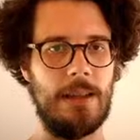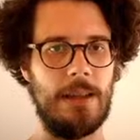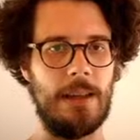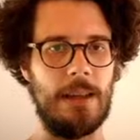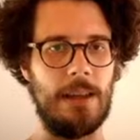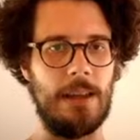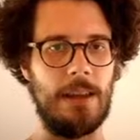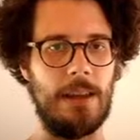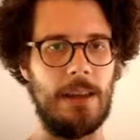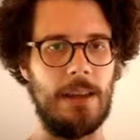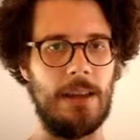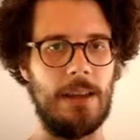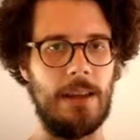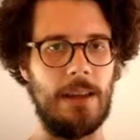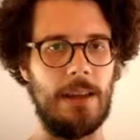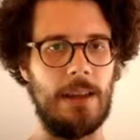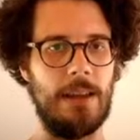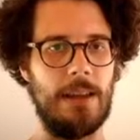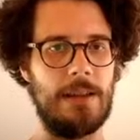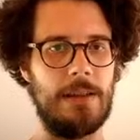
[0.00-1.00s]
And then
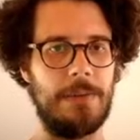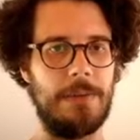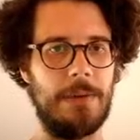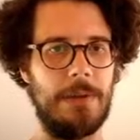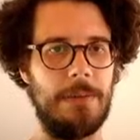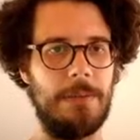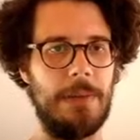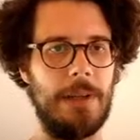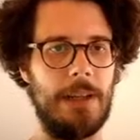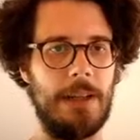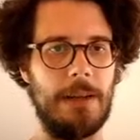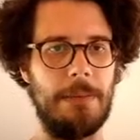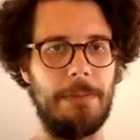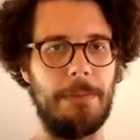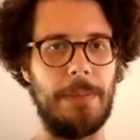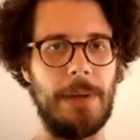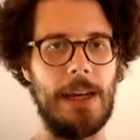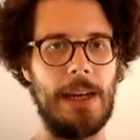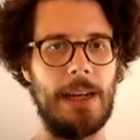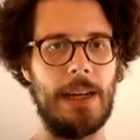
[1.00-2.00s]
this would be the
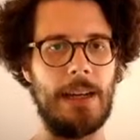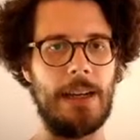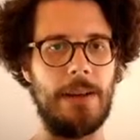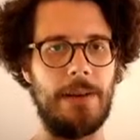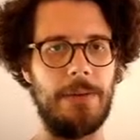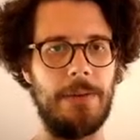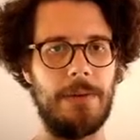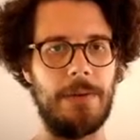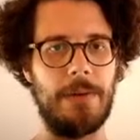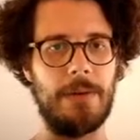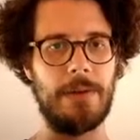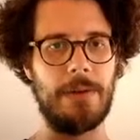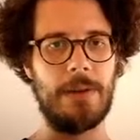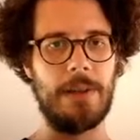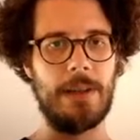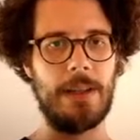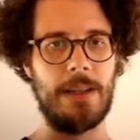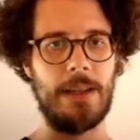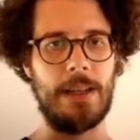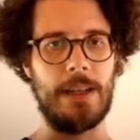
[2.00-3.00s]
peg,
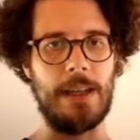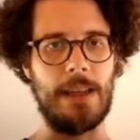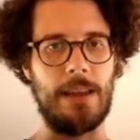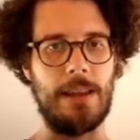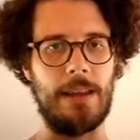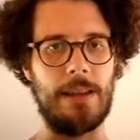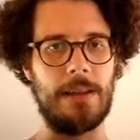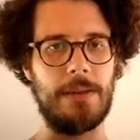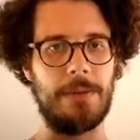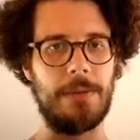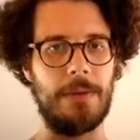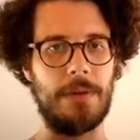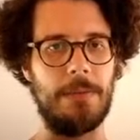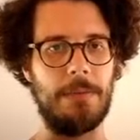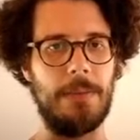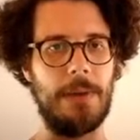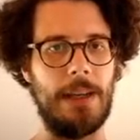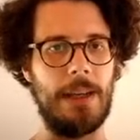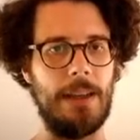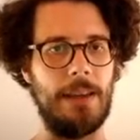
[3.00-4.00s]
and this would
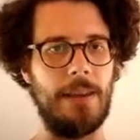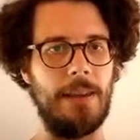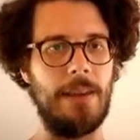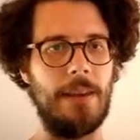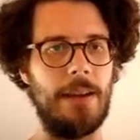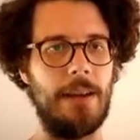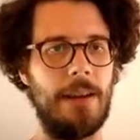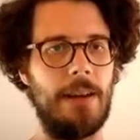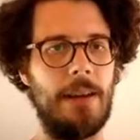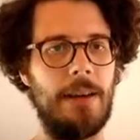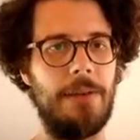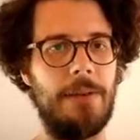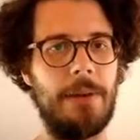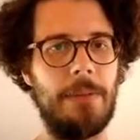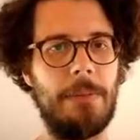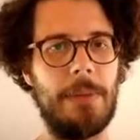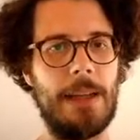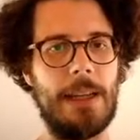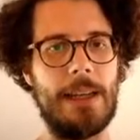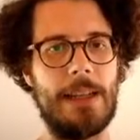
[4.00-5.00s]
be the
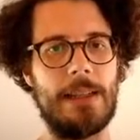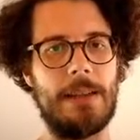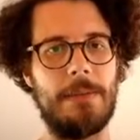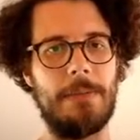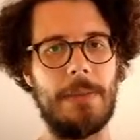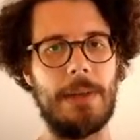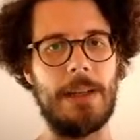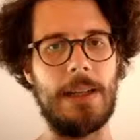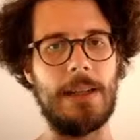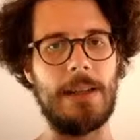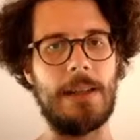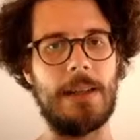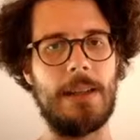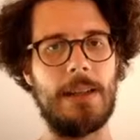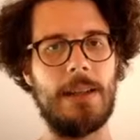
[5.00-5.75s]
replacement.